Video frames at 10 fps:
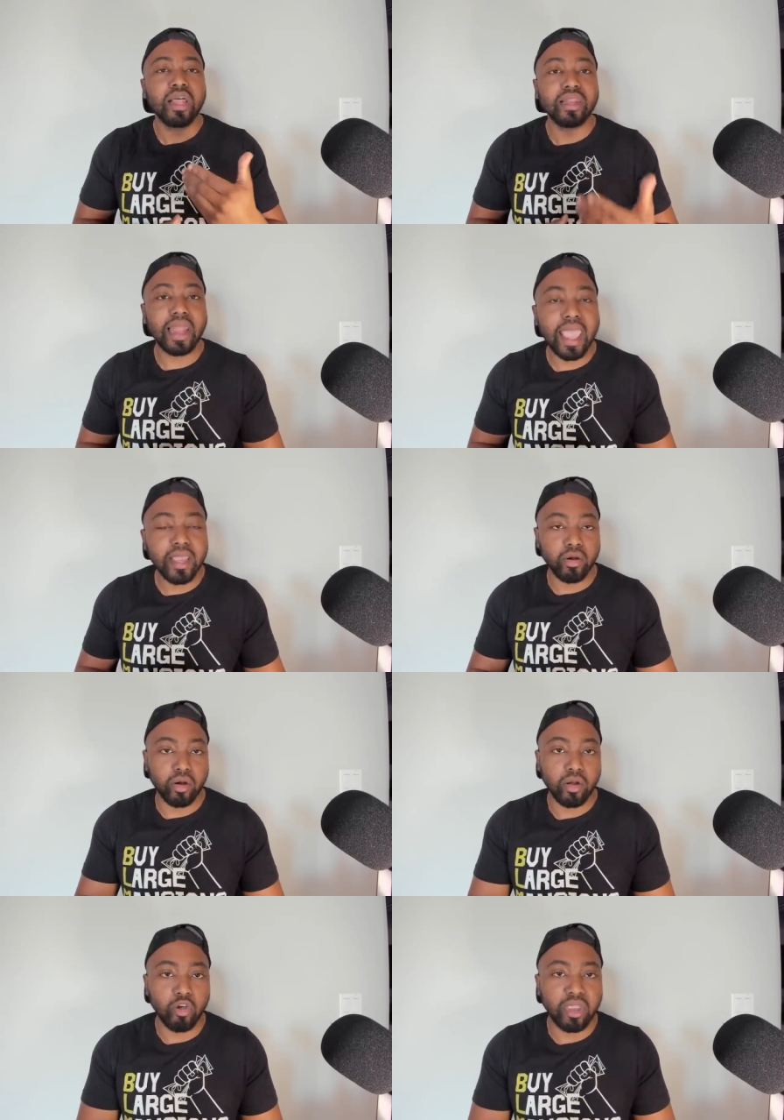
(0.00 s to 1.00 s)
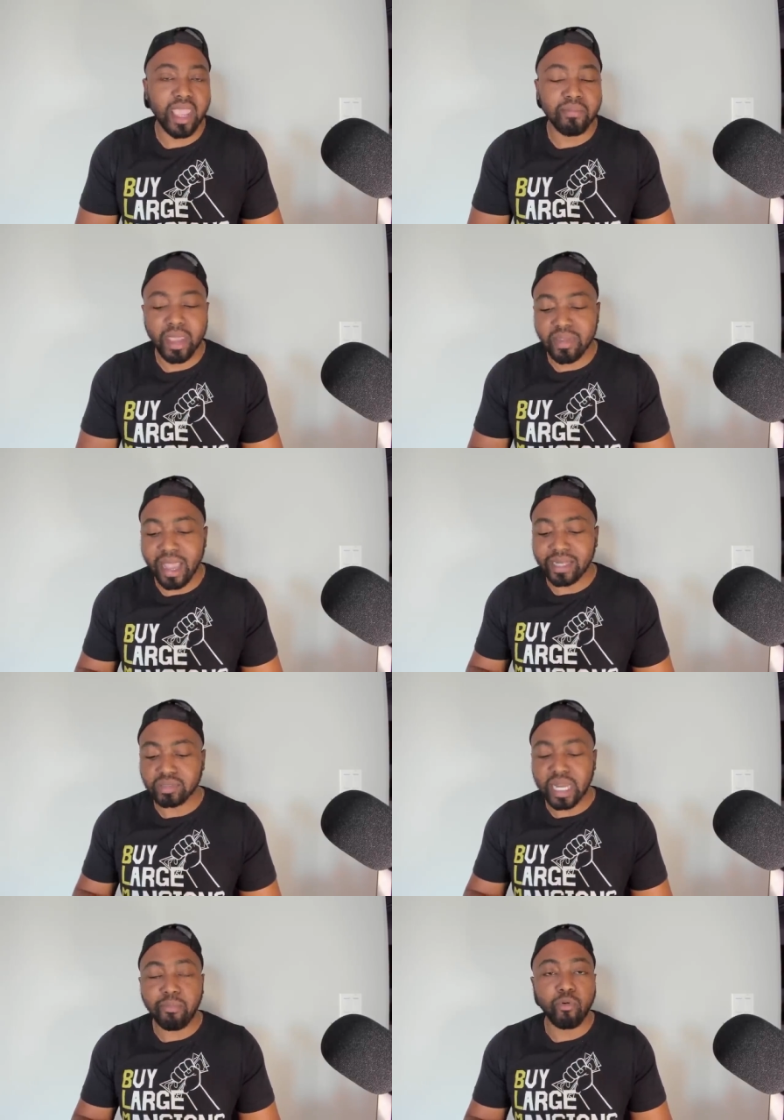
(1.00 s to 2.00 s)
later, okay? And maybe got some
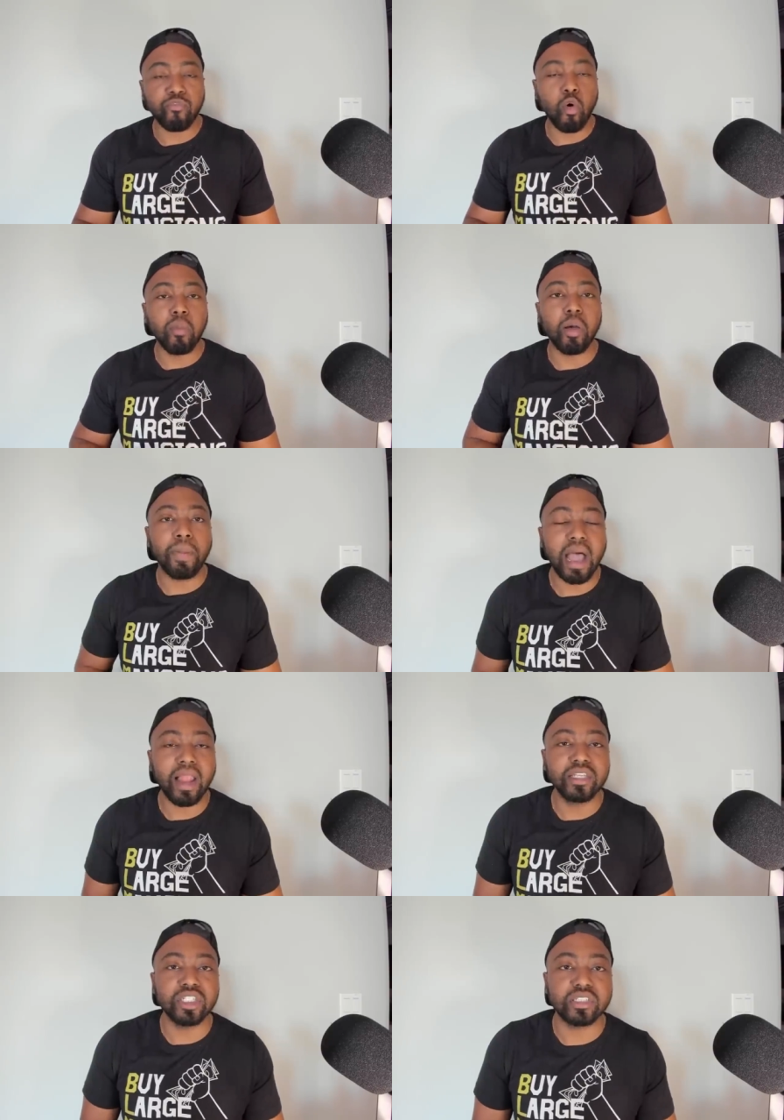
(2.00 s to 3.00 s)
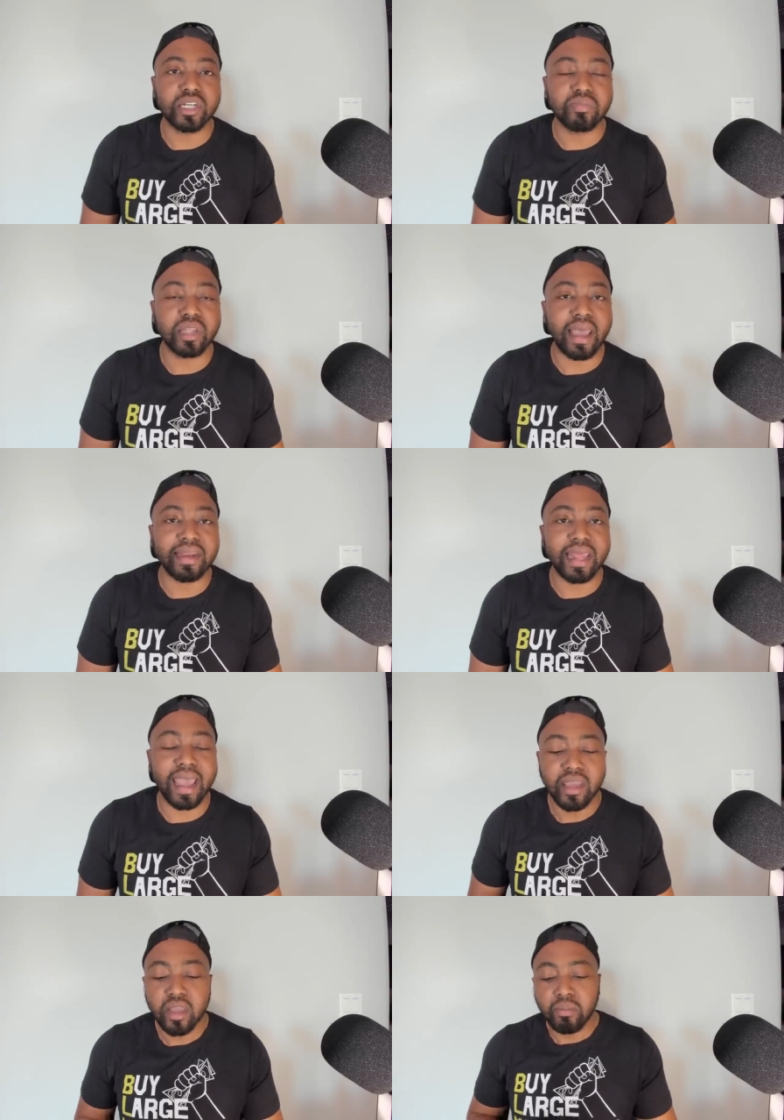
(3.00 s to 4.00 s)
type of formal apology or something like that.